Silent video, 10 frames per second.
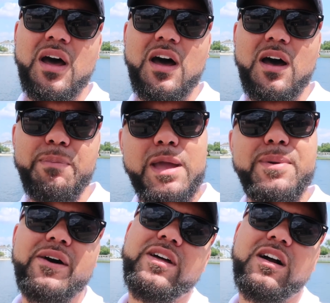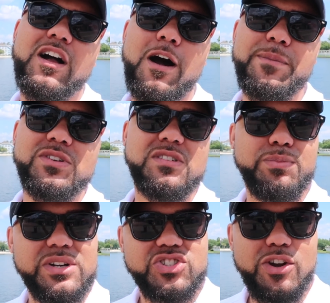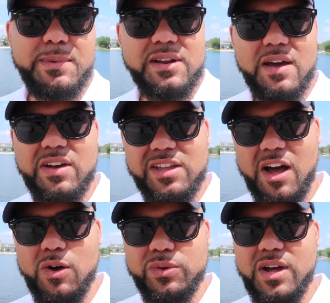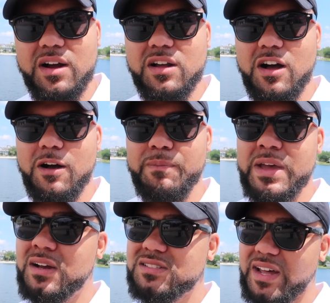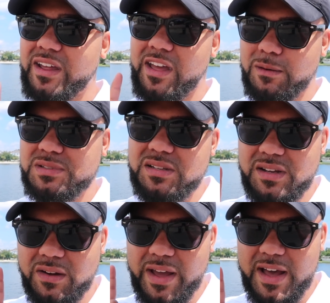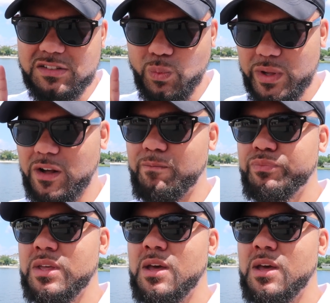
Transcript: uh, paypal.com using princecharmingdev at yahoo.com. So that helps us out as well.